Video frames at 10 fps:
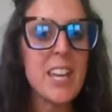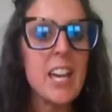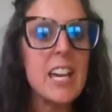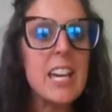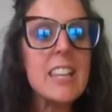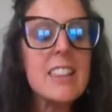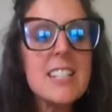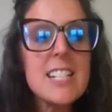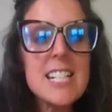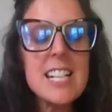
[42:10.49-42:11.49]

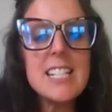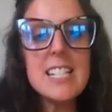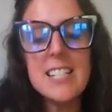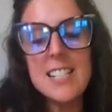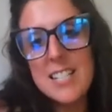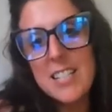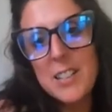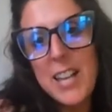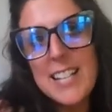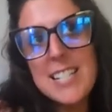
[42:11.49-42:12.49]
the census, the
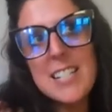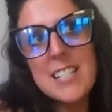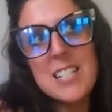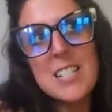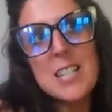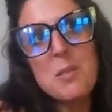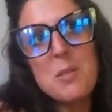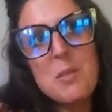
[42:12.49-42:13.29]
last census that